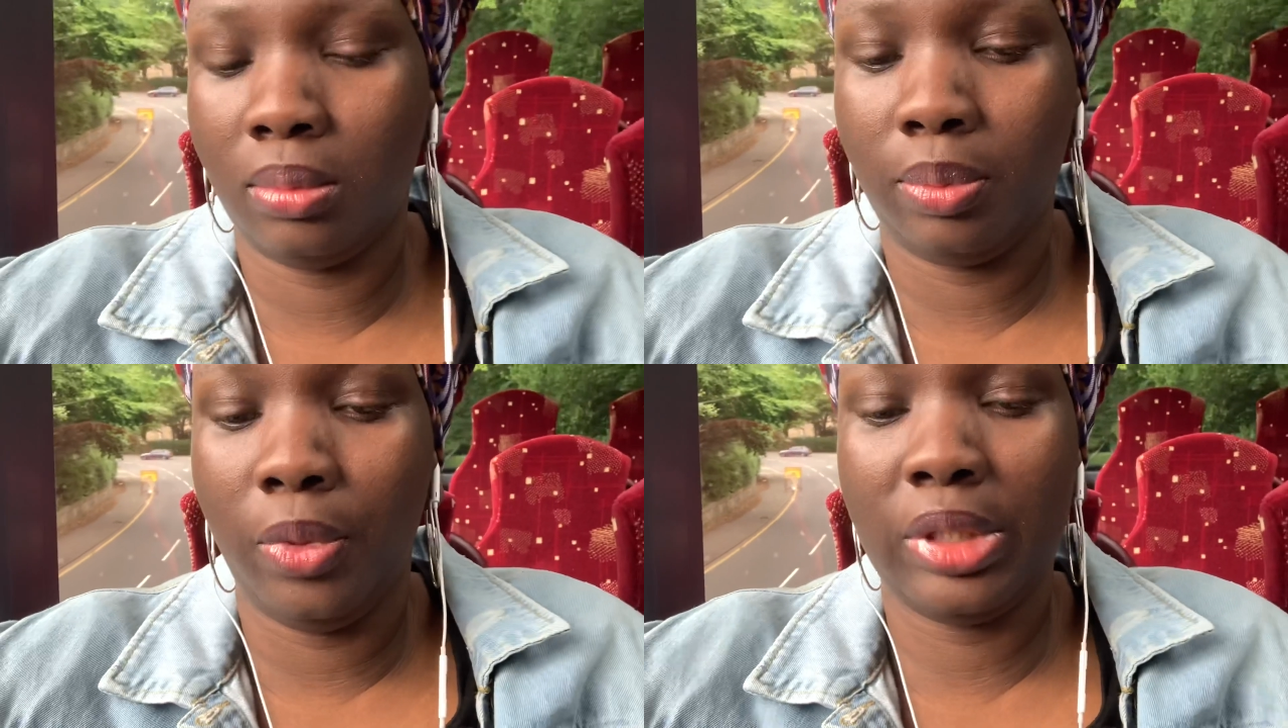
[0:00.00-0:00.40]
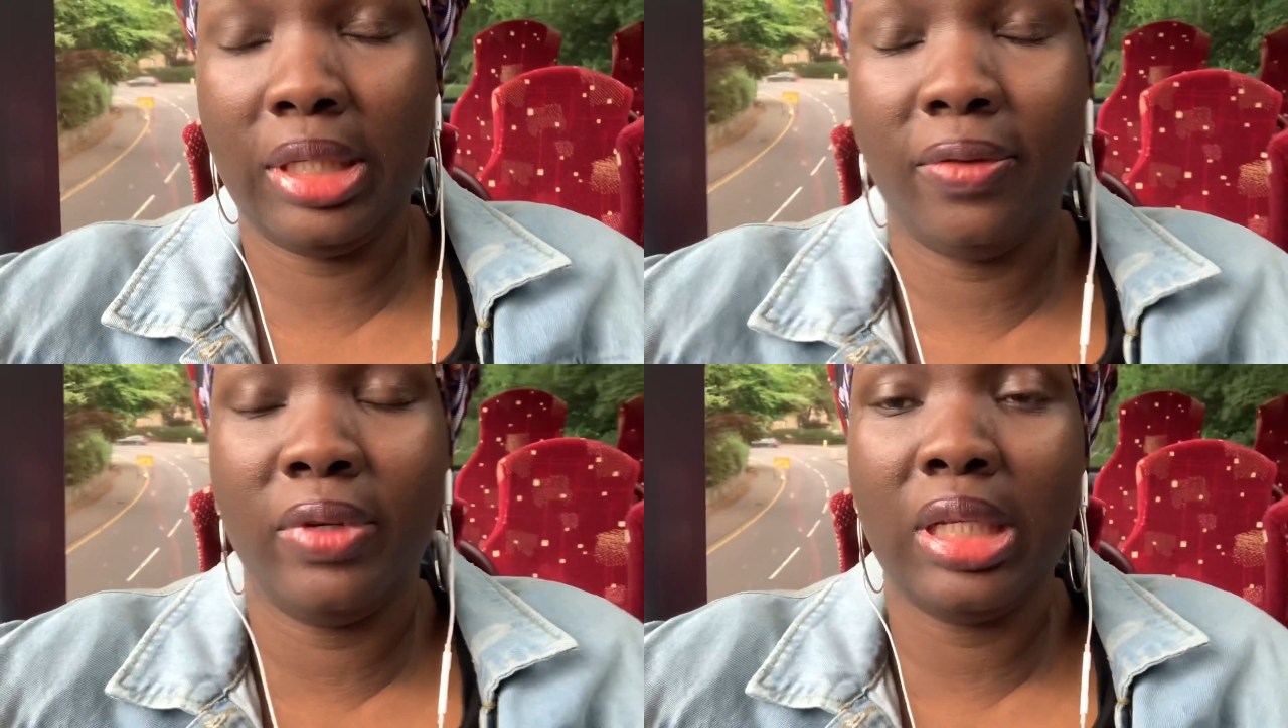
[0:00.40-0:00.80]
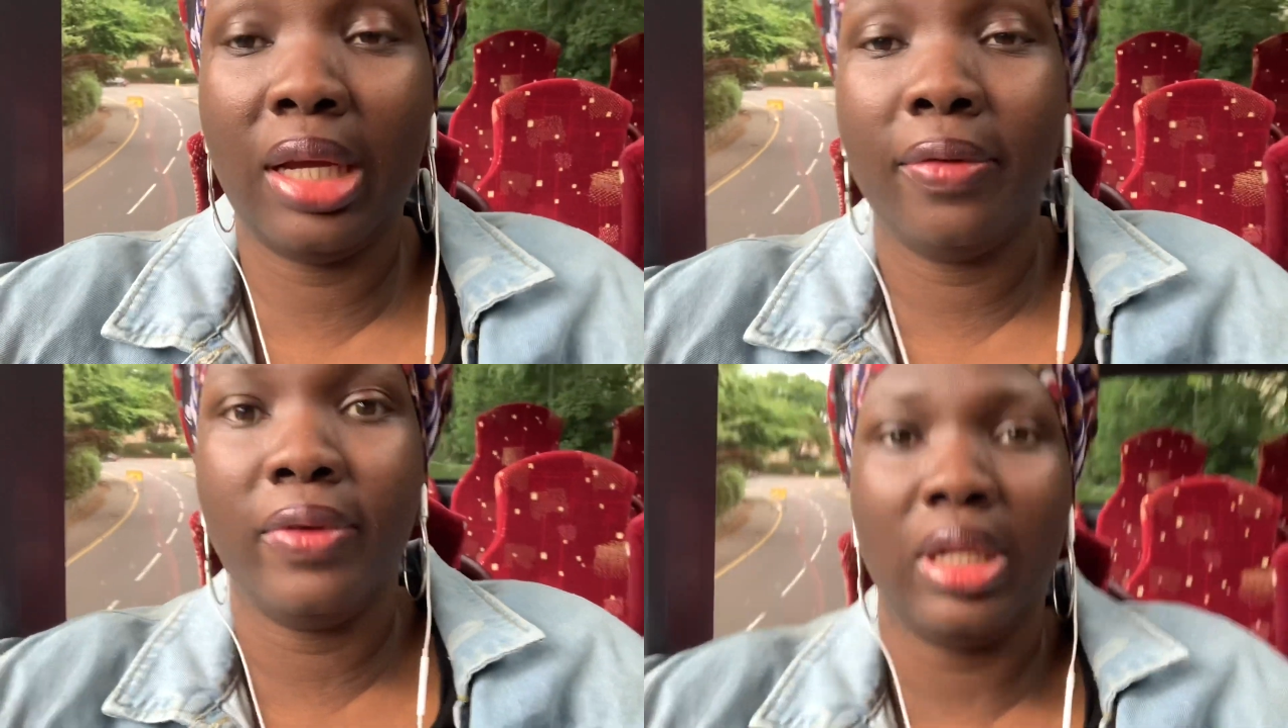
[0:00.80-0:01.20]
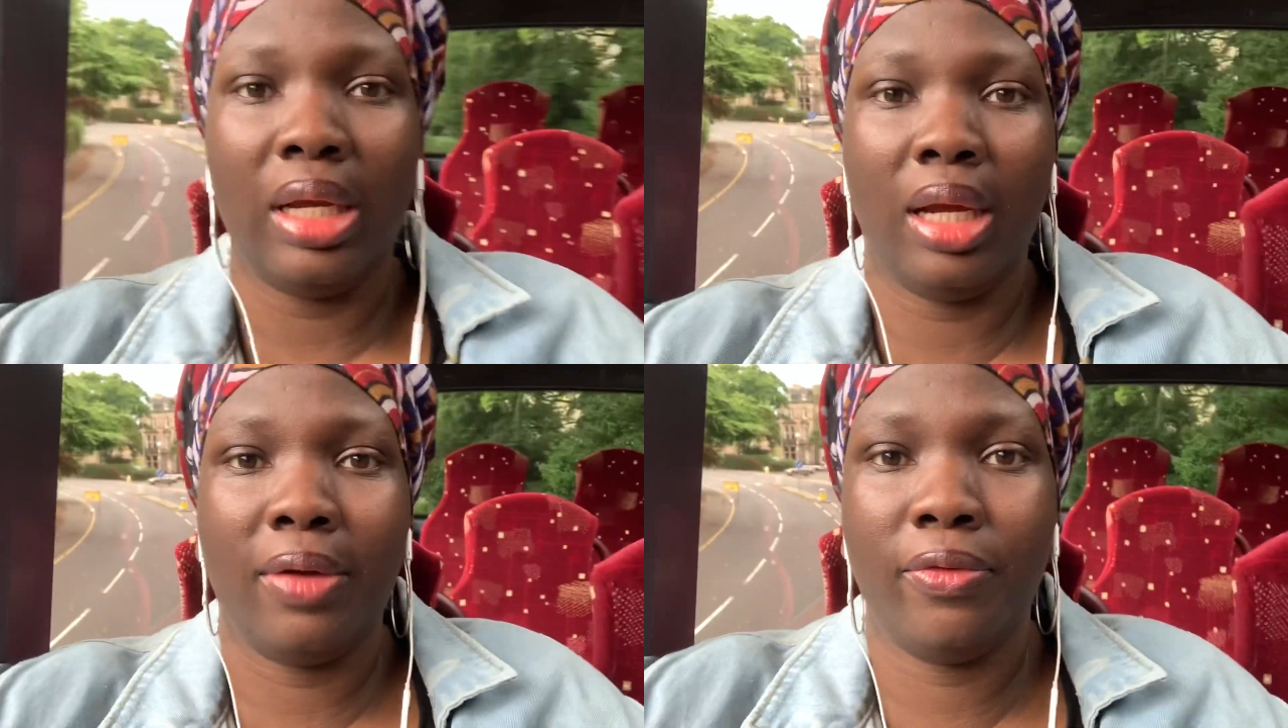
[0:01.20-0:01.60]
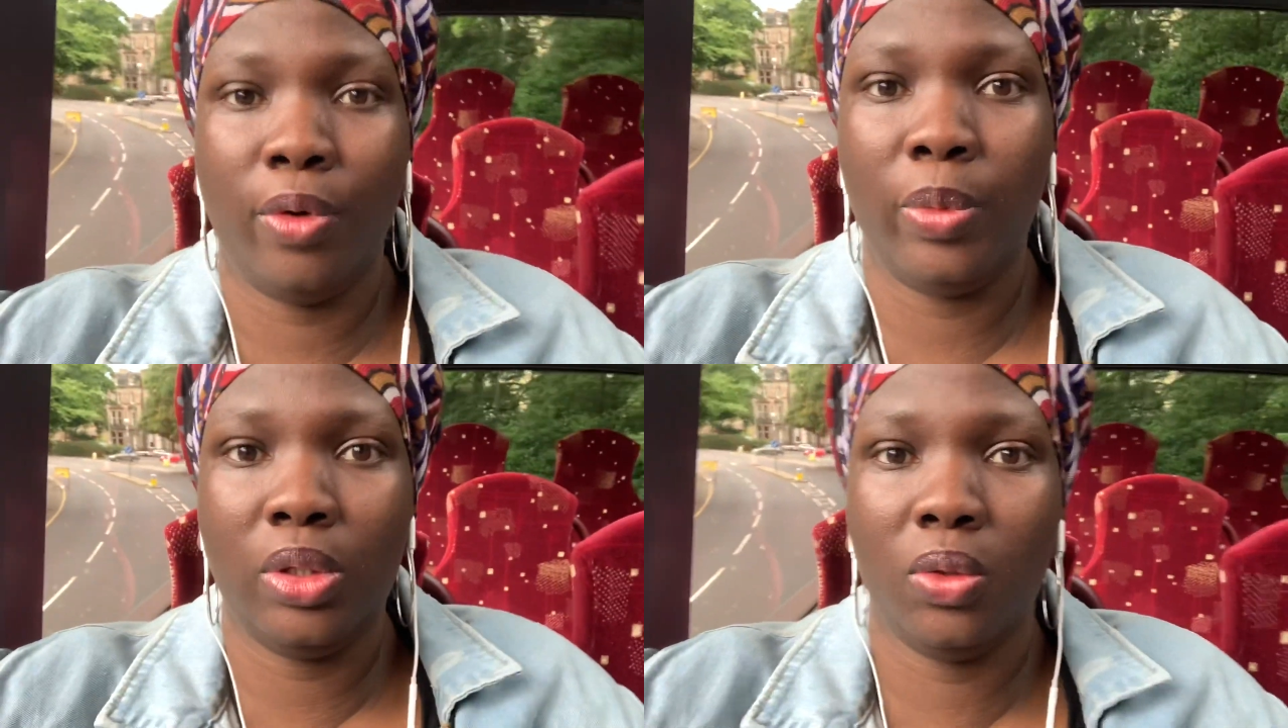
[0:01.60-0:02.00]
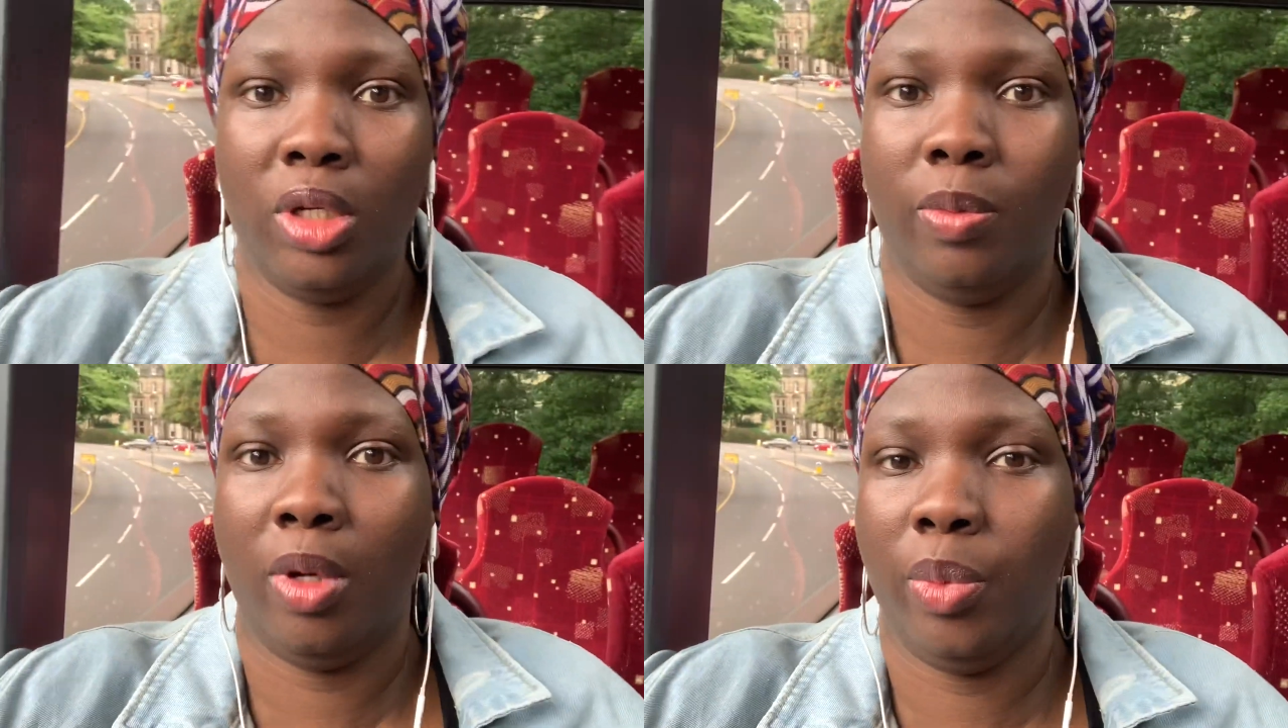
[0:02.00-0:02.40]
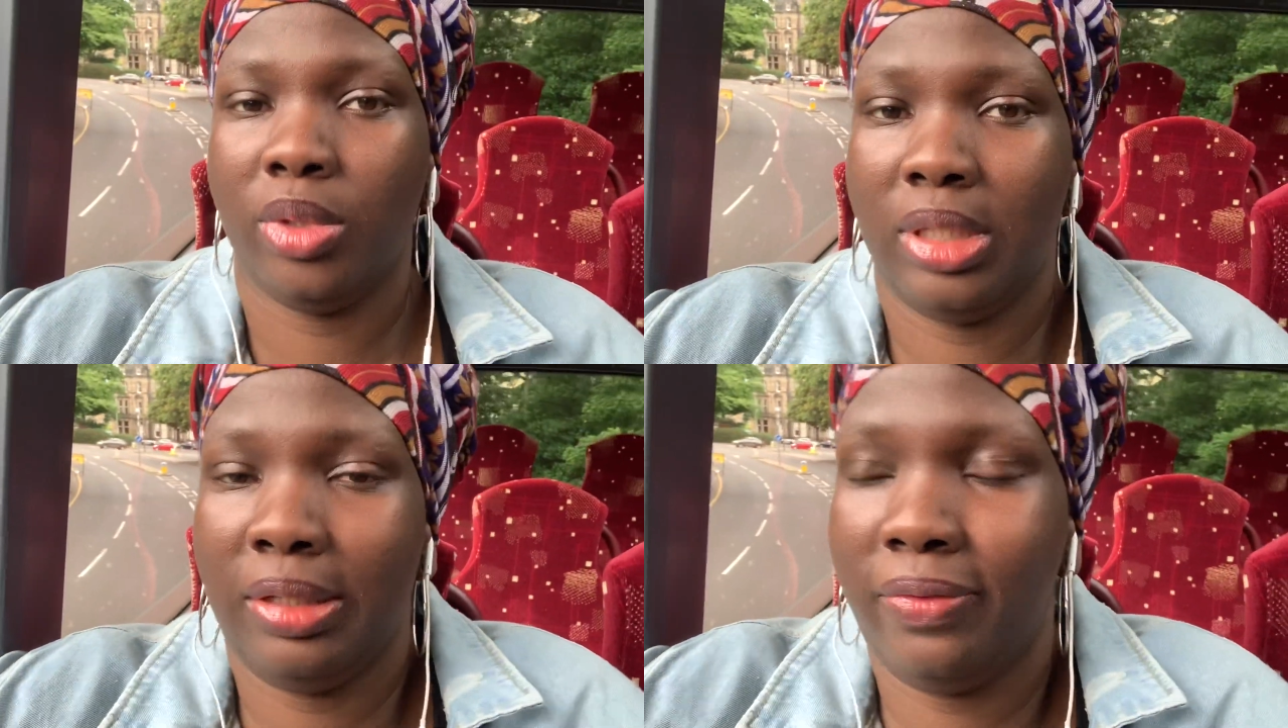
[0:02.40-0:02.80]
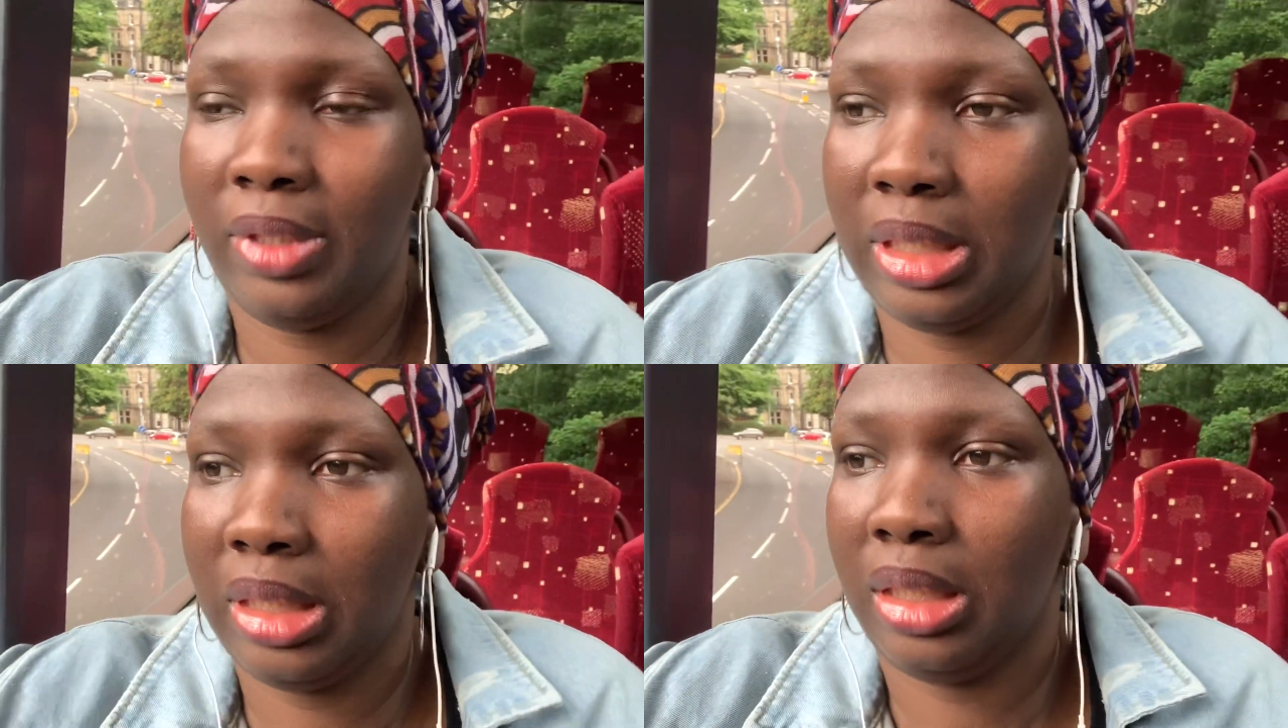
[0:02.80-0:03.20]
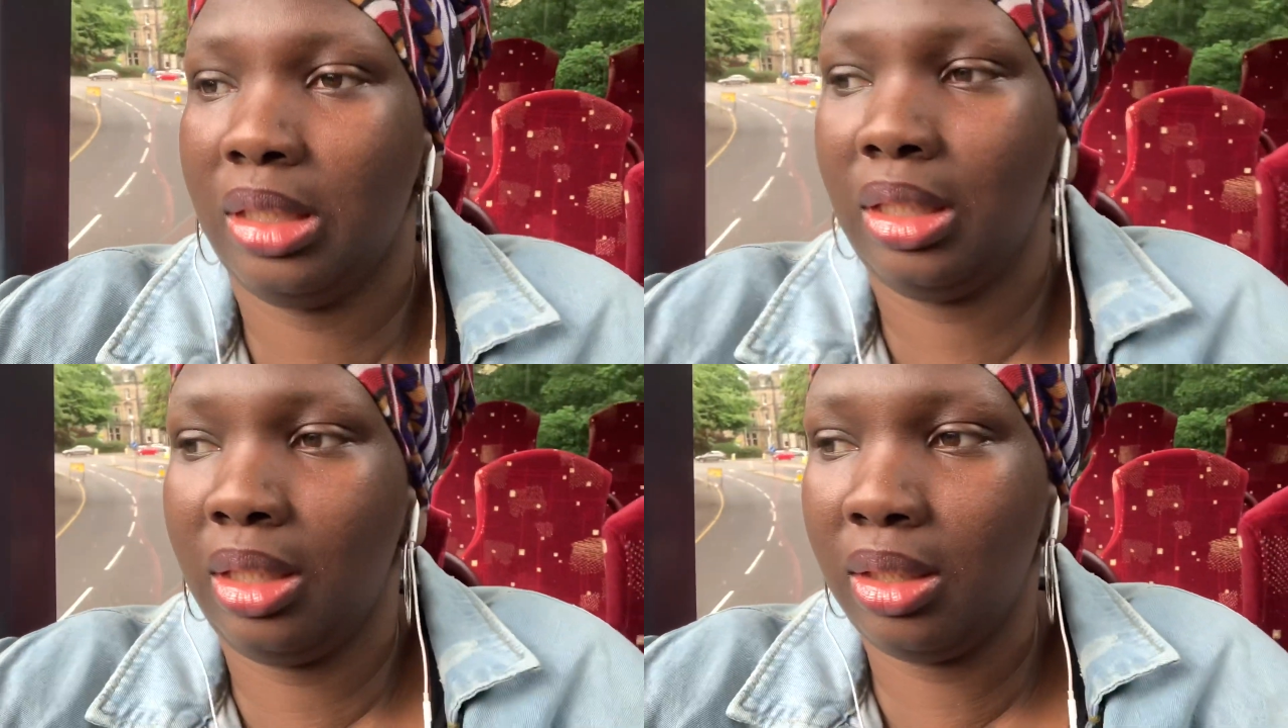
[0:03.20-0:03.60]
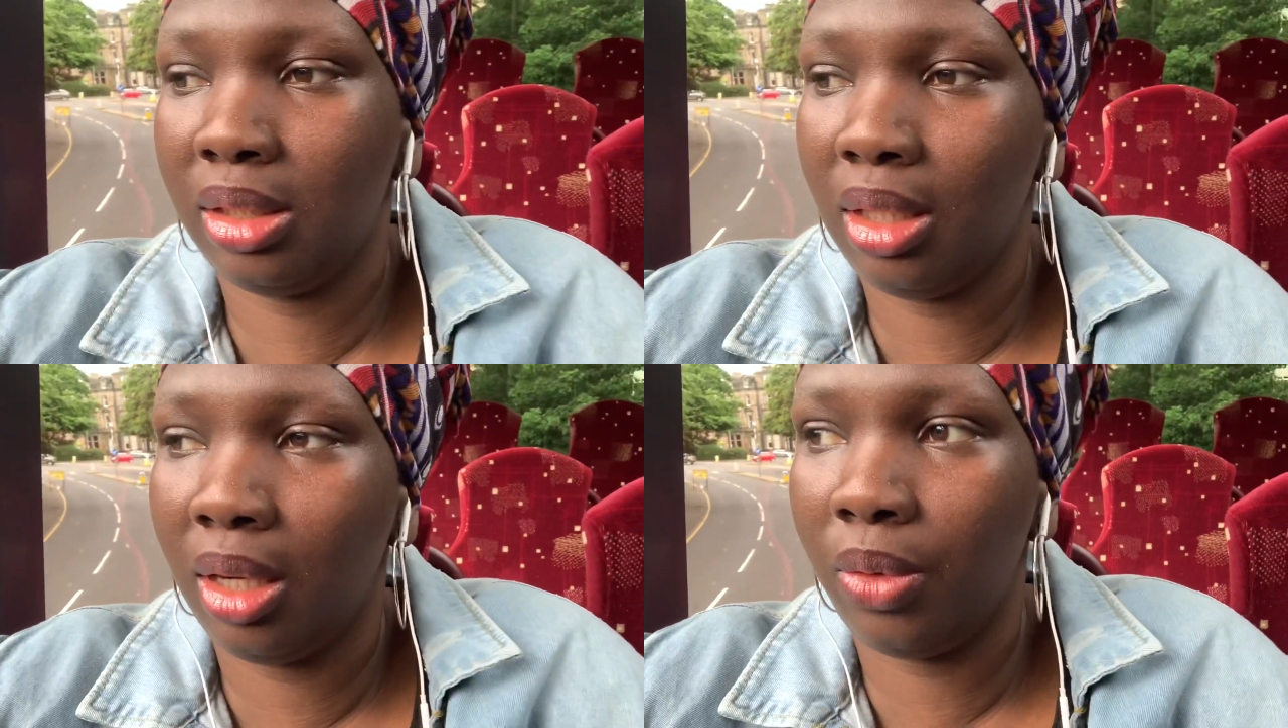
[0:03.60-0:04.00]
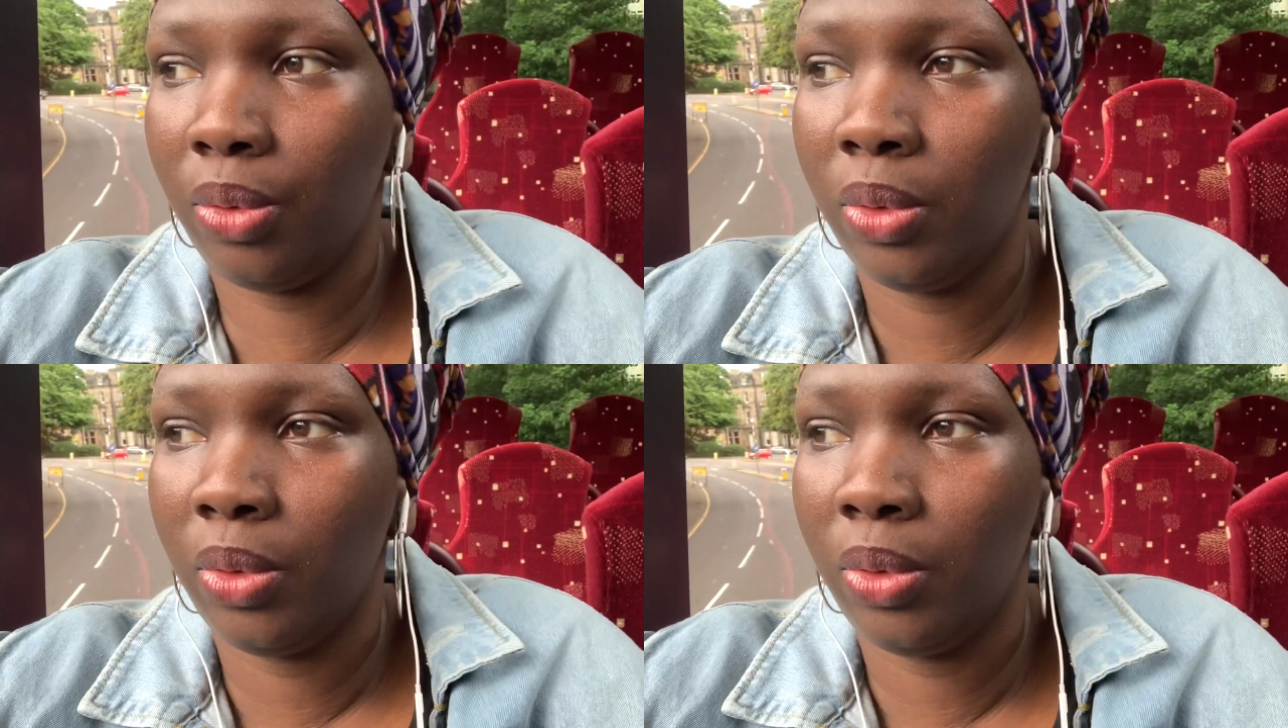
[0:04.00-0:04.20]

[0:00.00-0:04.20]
positivity. I feel like I've not been talking about positivity this now